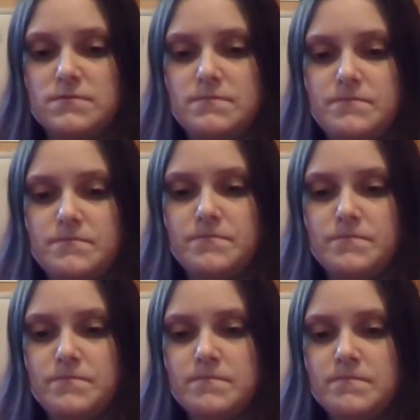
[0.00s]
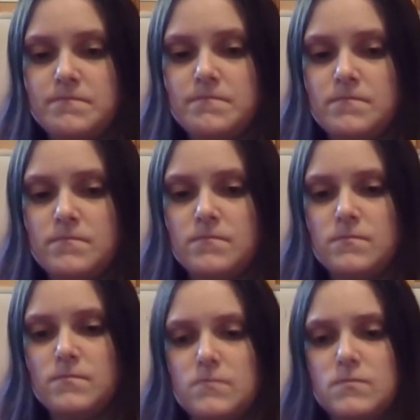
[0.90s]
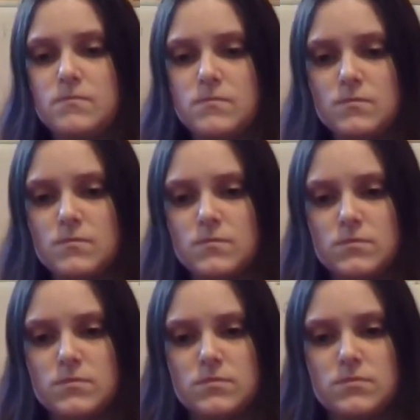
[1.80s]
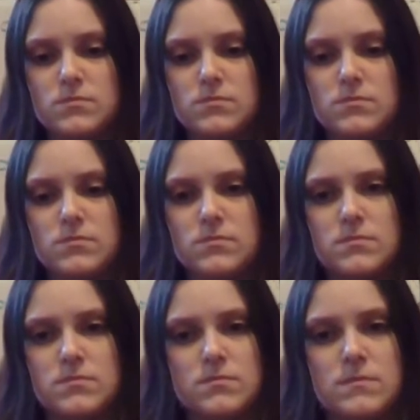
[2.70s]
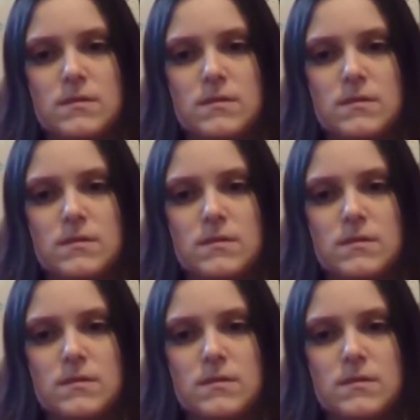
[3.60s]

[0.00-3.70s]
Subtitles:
Nobody speaks.